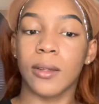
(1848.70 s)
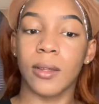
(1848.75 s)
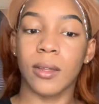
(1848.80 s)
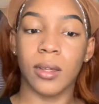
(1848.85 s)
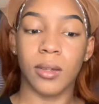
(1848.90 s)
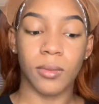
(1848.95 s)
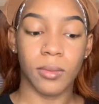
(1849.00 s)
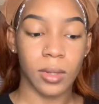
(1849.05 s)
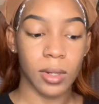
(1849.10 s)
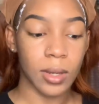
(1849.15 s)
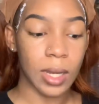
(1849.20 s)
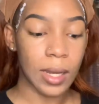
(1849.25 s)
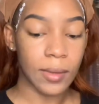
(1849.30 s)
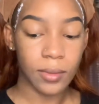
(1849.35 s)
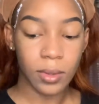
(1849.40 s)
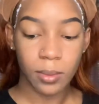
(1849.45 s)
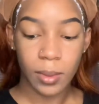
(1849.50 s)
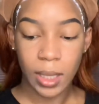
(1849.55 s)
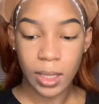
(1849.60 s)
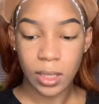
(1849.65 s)
we don't have
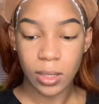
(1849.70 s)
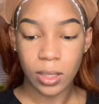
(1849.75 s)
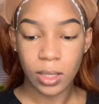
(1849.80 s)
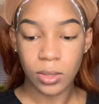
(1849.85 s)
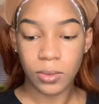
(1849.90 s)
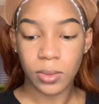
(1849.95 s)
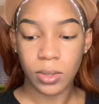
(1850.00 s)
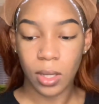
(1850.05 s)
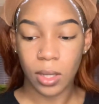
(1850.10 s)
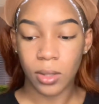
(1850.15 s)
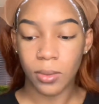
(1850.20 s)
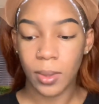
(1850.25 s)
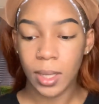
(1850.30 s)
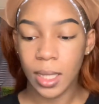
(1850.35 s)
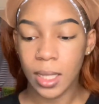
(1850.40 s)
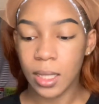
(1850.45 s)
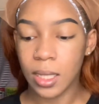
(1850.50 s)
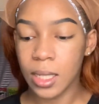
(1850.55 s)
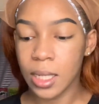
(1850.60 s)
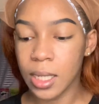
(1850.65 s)
to wait till this one's all the way
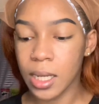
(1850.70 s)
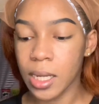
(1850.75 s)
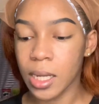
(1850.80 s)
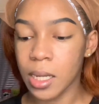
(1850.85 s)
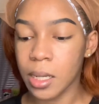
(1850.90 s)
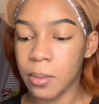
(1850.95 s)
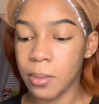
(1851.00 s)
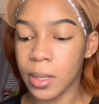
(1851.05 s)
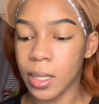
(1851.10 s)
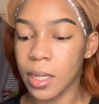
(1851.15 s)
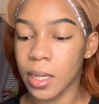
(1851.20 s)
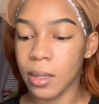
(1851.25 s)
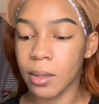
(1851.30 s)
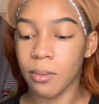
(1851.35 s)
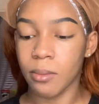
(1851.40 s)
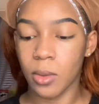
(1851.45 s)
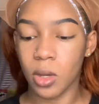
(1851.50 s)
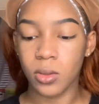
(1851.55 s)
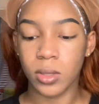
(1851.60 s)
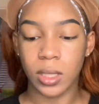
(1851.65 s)
clear, but
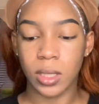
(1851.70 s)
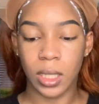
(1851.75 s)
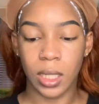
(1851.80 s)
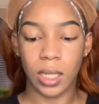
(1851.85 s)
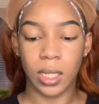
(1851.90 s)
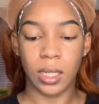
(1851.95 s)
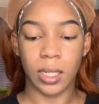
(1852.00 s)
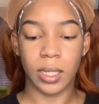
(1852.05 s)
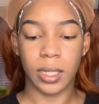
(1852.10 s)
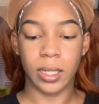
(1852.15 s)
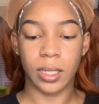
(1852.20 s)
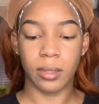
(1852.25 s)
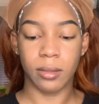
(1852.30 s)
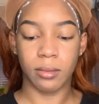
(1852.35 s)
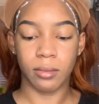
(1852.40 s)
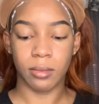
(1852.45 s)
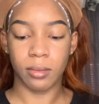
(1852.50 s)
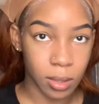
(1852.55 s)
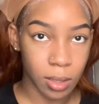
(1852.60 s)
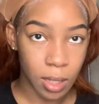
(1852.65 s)
mostly clear.
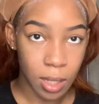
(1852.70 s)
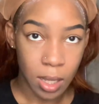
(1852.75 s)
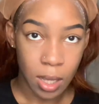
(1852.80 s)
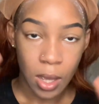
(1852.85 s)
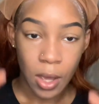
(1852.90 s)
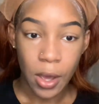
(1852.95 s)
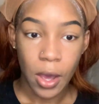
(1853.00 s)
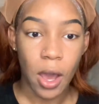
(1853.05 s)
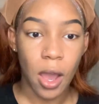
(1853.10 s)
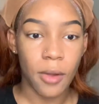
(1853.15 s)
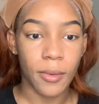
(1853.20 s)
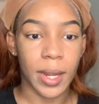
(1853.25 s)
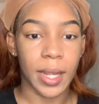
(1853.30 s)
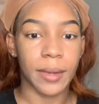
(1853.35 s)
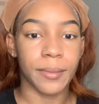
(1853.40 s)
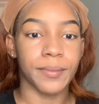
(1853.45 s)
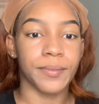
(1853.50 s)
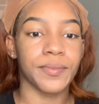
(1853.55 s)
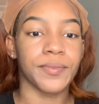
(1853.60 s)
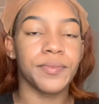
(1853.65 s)
All right,
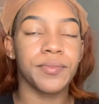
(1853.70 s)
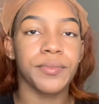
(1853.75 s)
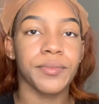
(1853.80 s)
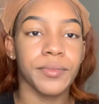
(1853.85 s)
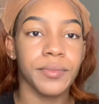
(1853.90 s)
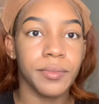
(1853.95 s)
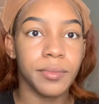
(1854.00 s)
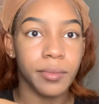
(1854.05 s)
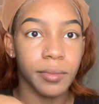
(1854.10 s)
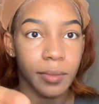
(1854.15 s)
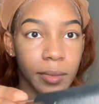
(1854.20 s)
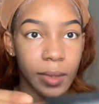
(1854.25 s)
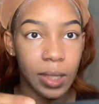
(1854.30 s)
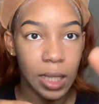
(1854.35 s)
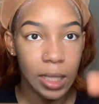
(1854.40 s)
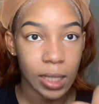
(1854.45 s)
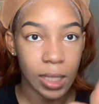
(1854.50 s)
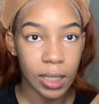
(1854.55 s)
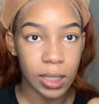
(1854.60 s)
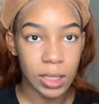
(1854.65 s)

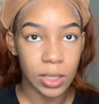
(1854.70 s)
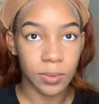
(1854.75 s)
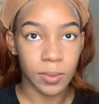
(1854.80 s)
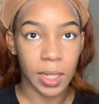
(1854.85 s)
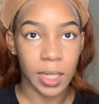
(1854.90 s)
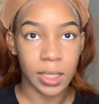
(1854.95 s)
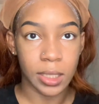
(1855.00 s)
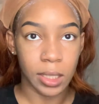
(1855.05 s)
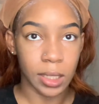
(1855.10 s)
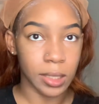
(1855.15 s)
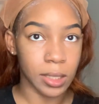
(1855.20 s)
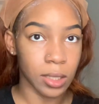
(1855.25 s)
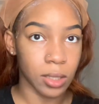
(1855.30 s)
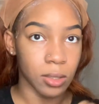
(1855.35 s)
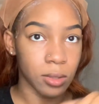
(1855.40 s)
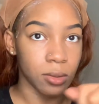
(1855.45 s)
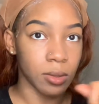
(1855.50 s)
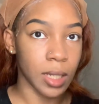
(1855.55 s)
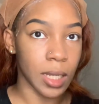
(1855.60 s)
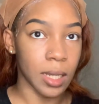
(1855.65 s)
this is when I start to
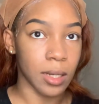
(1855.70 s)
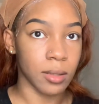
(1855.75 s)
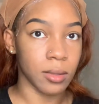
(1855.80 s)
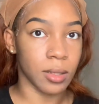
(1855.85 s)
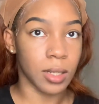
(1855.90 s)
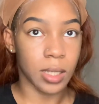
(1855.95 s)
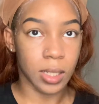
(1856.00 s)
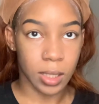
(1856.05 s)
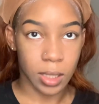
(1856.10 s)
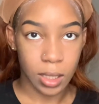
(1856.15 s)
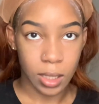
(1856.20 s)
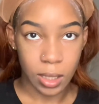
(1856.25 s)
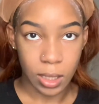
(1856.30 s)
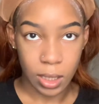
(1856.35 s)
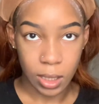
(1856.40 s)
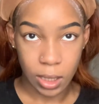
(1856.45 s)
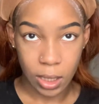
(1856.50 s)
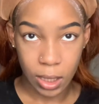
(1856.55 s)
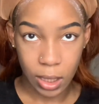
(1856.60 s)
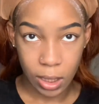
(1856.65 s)
glue down the
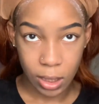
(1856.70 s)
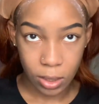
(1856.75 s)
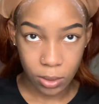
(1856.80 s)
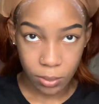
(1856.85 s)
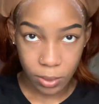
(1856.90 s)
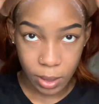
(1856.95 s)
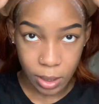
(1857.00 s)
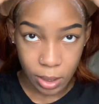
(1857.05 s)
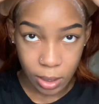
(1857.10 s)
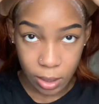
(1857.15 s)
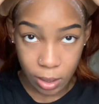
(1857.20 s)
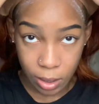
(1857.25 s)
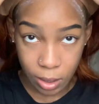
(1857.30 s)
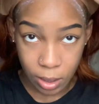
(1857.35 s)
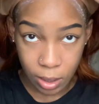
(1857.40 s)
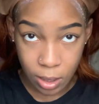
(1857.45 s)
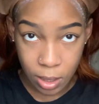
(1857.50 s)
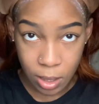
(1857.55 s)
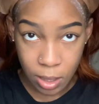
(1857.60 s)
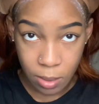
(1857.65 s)
lace. We're gonna
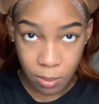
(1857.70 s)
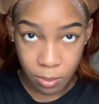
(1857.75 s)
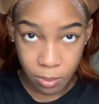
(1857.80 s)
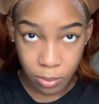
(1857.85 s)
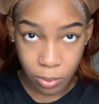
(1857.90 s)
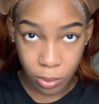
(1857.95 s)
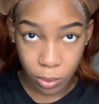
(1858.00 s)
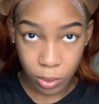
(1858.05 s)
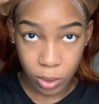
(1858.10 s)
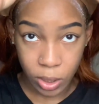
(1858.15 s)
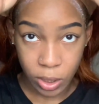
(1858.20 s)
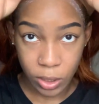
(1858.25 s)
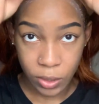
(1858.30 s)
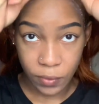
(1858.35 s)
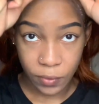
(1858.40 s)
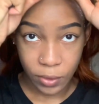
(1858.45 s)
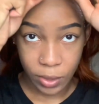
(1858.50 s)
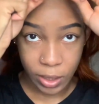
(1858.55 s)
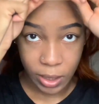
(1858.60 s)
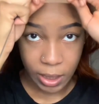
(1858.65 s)
pull this
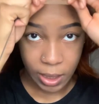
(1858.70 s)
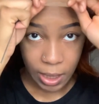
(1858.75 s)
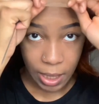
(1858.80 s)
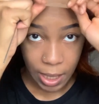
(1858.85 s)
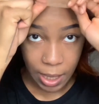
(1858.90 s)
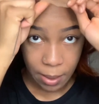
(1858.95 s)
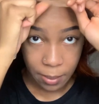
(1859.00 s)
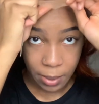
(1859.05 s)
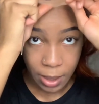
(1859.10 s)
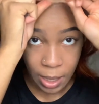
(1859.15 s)
first tab